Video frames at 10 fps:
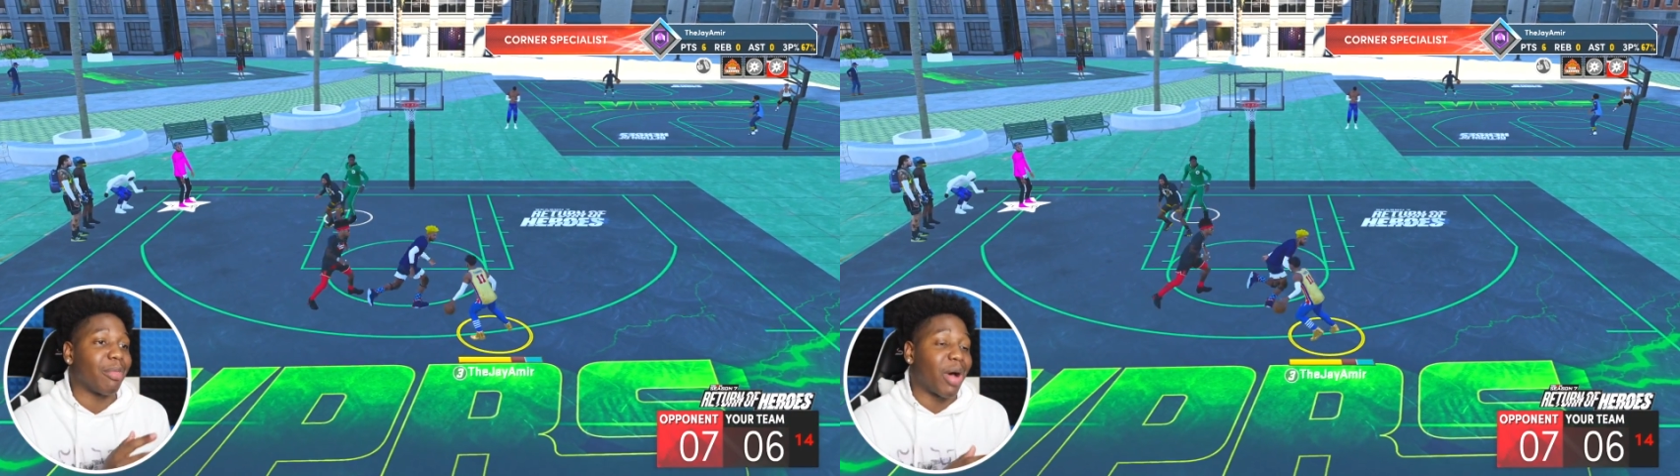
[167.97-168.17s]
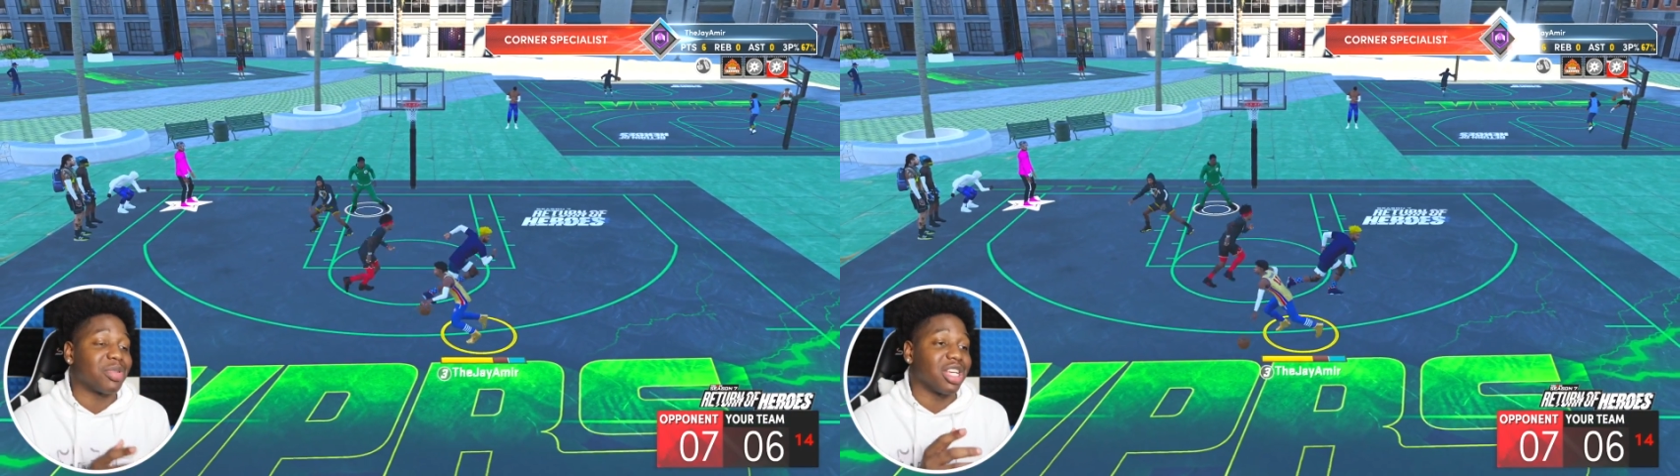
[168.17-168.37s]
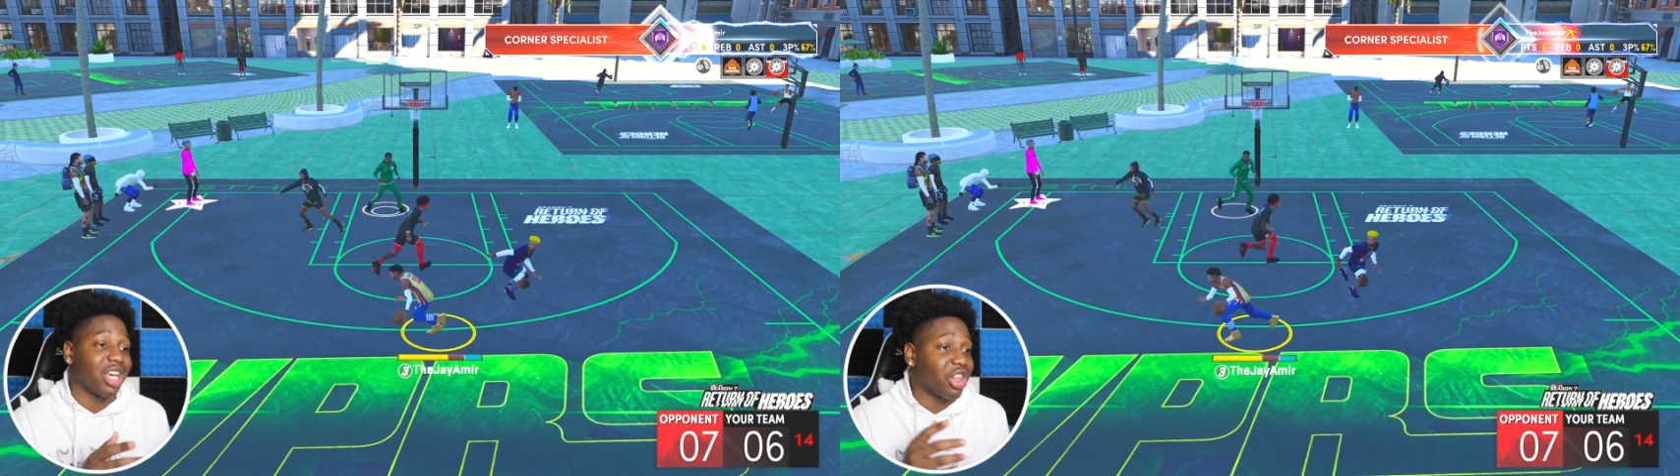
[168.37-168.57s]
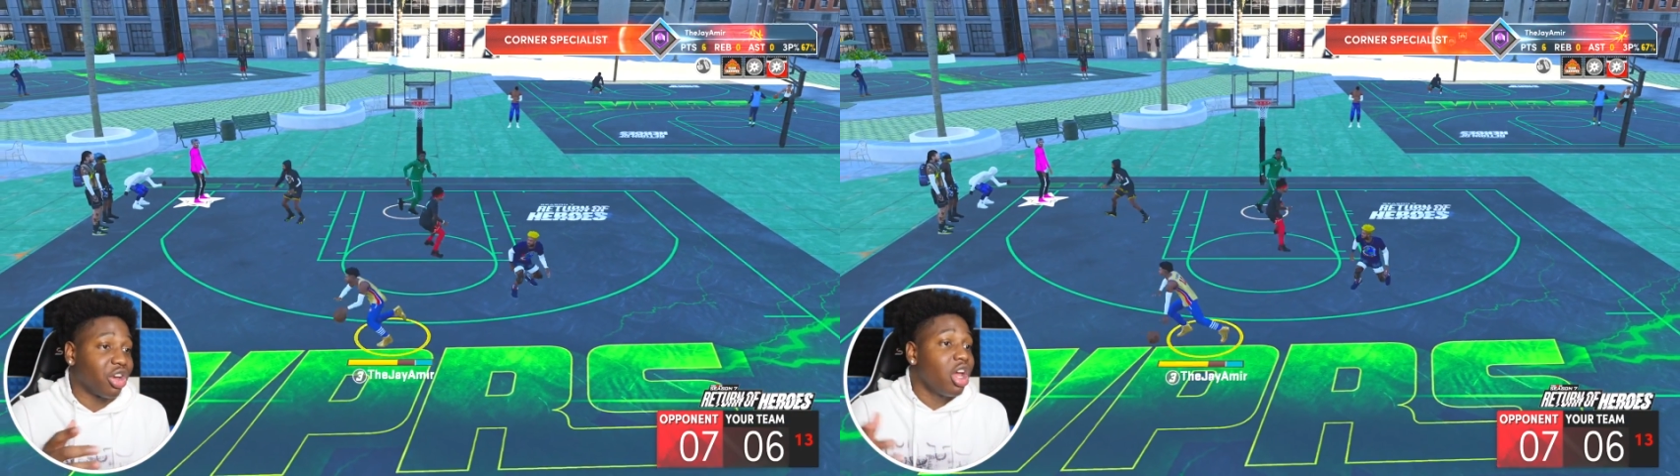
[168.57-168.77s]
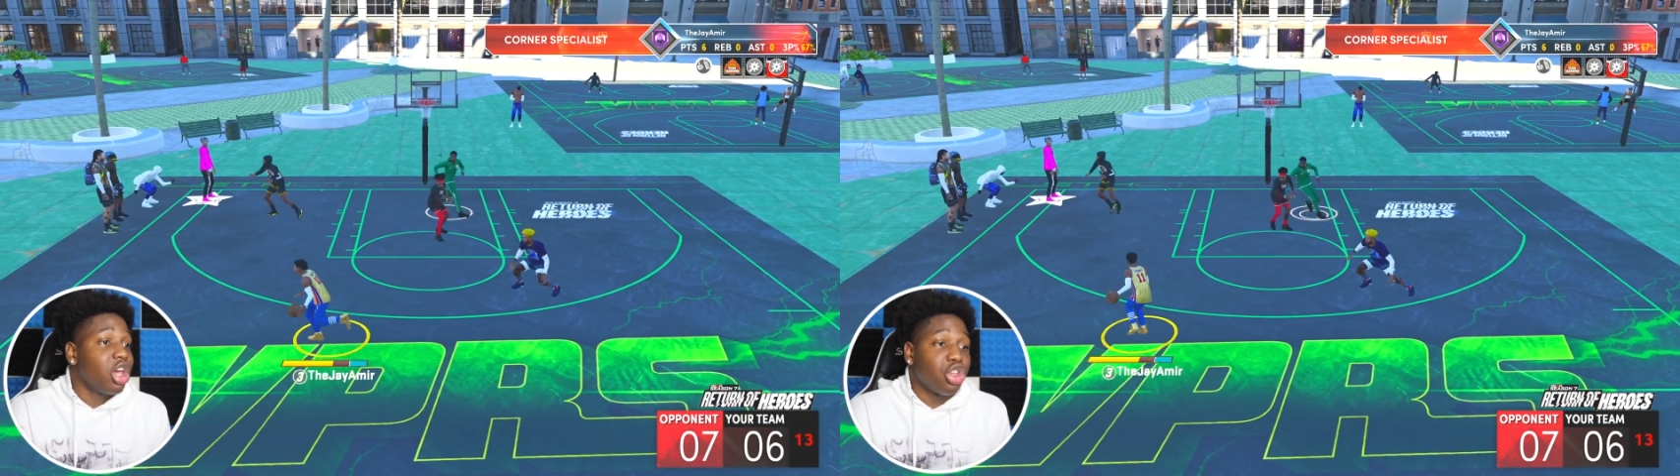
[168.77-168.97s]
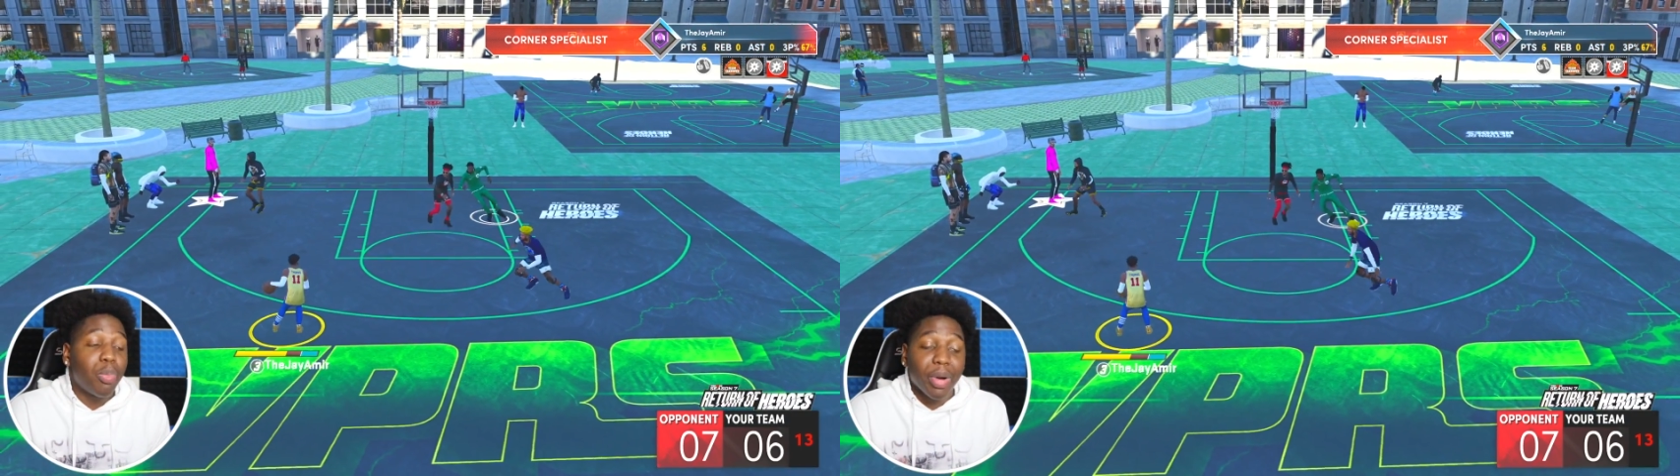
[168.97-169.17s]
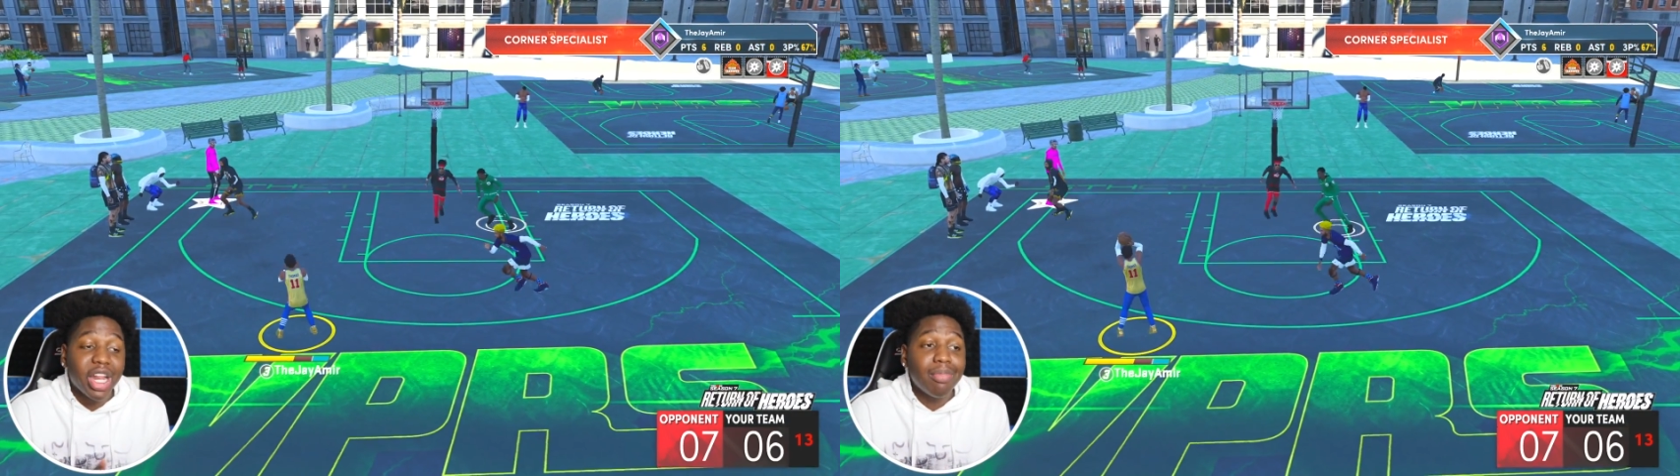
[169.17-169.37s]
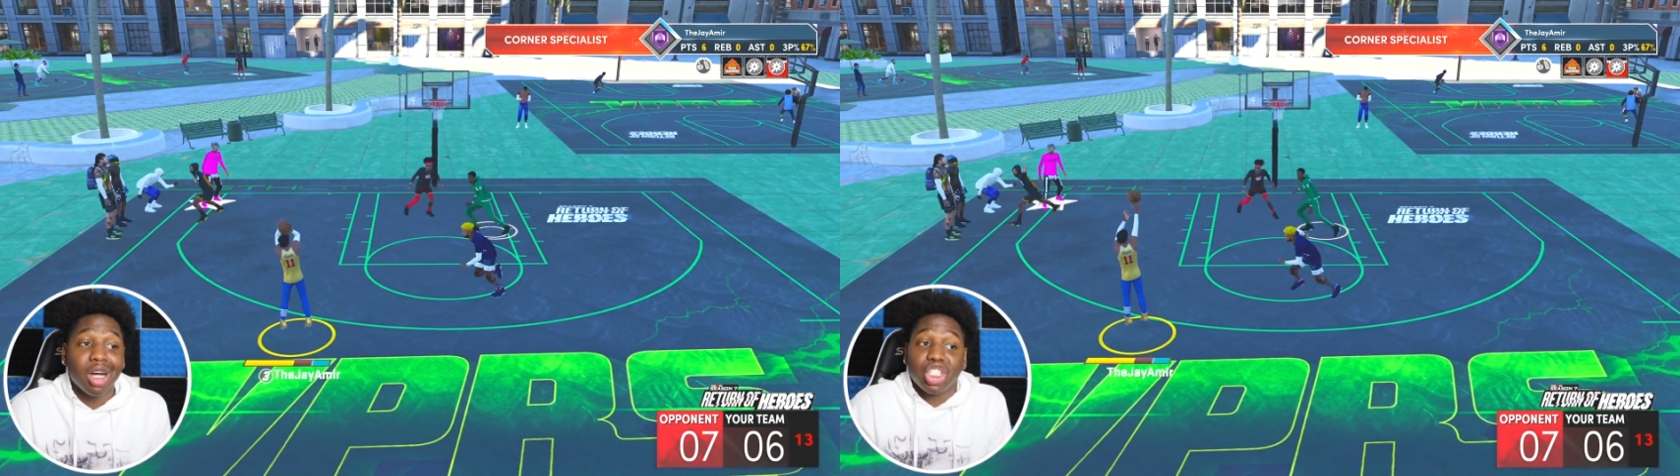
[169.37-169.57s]
and pop together, you
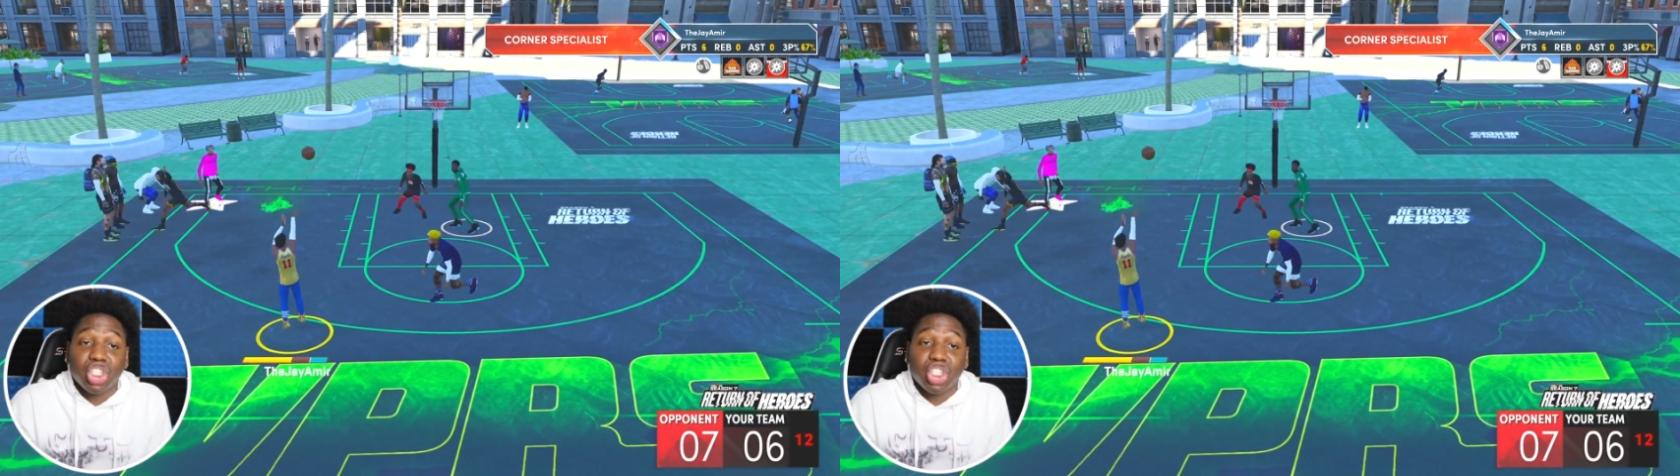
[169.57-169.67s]
pretty much